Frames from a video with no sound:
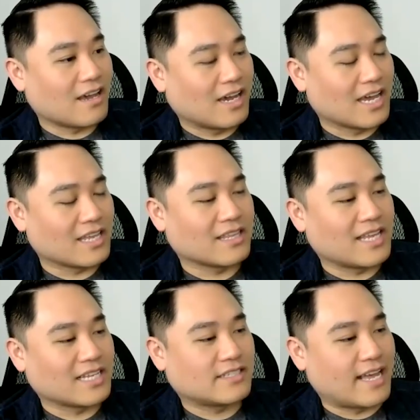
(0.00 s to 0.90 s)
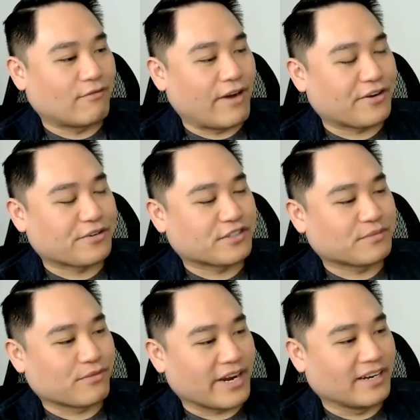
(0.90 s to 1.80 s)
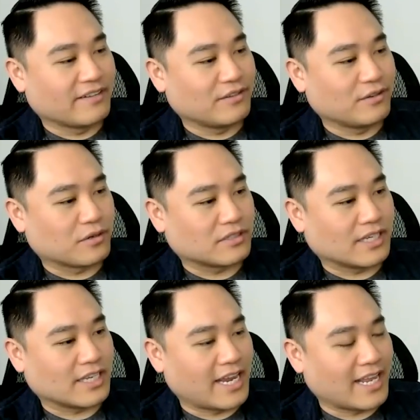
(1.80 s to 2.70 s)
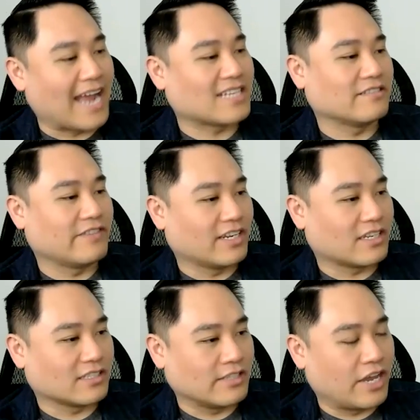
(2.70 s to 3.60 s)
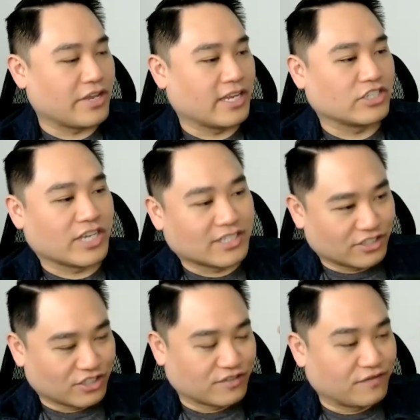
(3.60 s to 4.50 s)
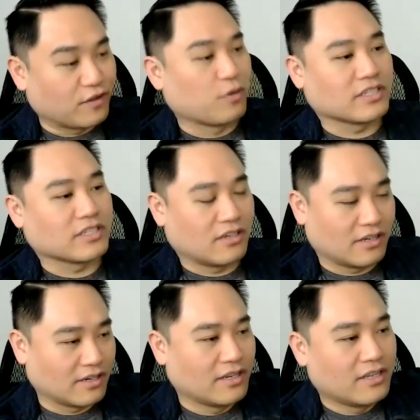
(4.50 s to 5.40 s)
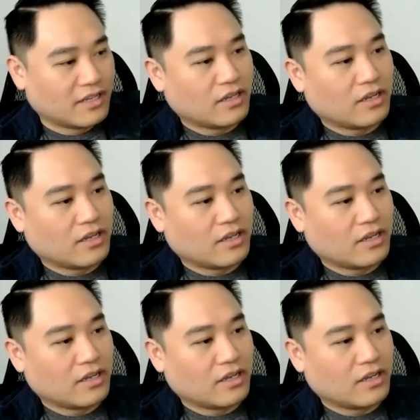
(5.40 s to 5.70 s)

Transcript: Yeah, I think that's that writer's brain of yours, like getting activated because now you get a chance to just focus on